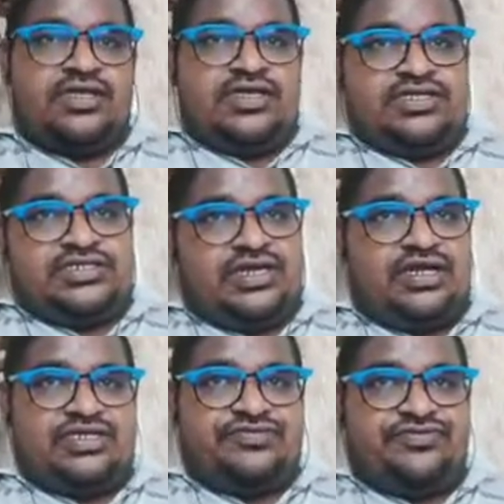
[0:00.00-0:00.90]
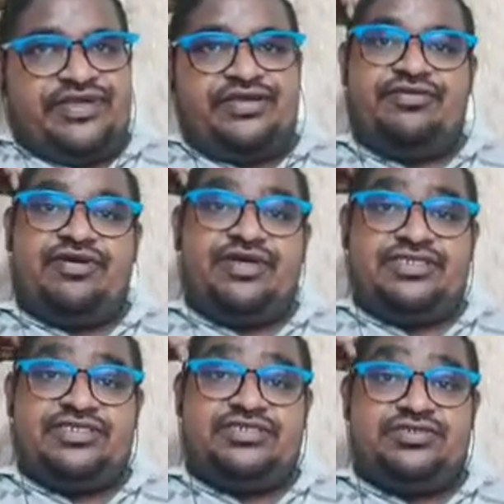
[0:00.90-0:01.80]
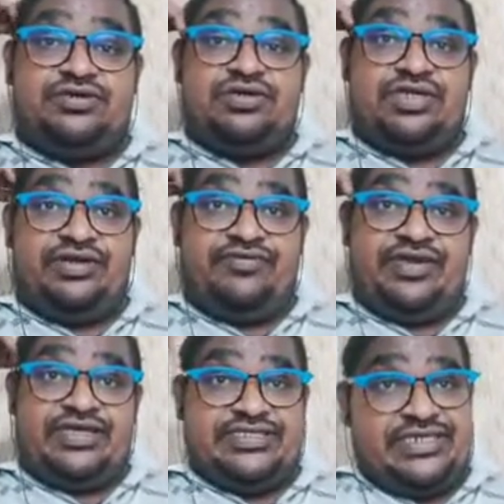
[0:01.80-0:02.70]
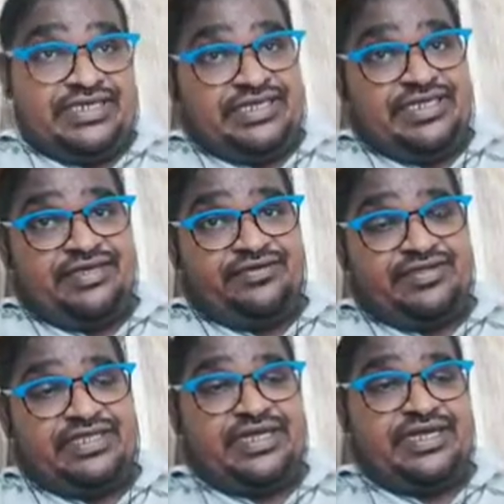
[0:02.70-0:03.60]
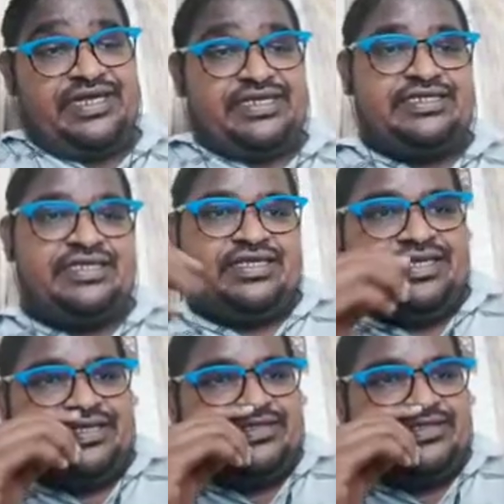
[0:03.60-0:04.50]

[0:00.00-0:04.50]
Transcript: Yes, at last final. What is the total flux linking with conductor A?